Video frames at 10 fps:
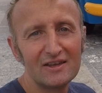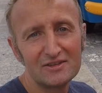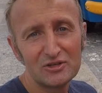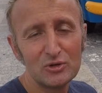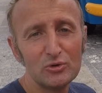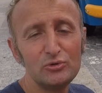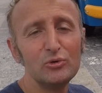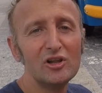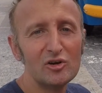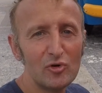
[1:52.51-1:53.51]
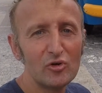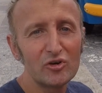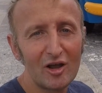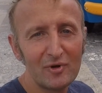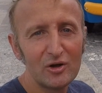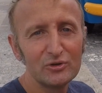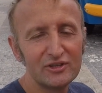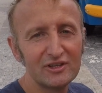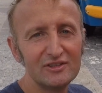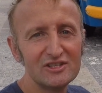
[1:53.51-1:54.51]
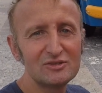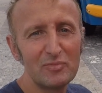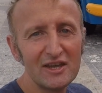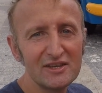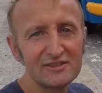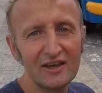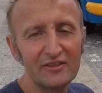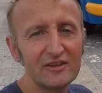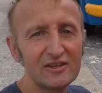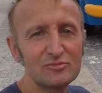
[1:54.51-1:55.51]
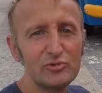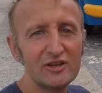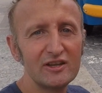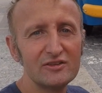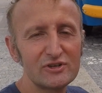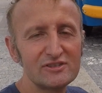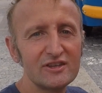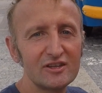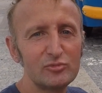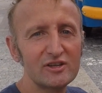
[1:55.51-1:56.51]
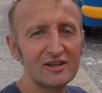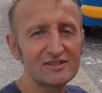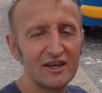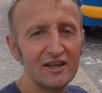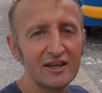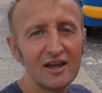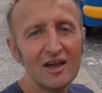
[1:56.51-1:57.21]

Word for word: so do learn more about this space. I think it's pretty interesting and pretty exciting.